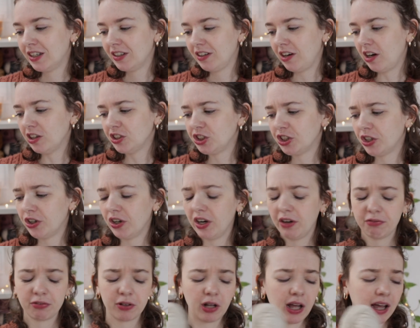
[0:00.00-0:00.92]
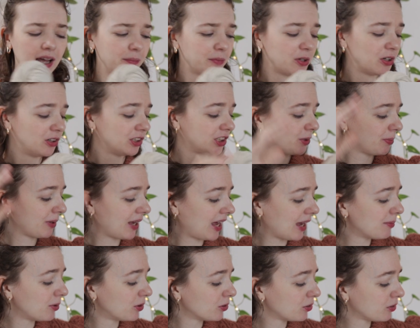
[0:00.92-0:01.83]
Not sure if I'm going to be
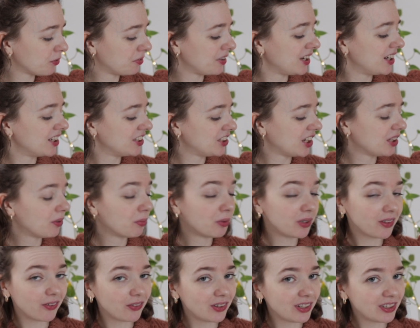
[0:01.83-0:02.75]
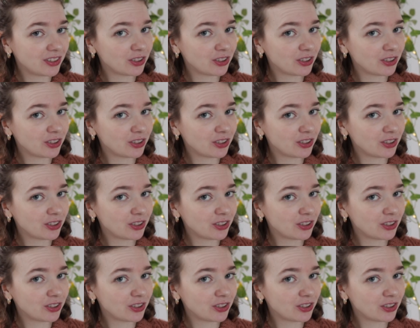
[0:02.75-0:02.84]
able to finish it with only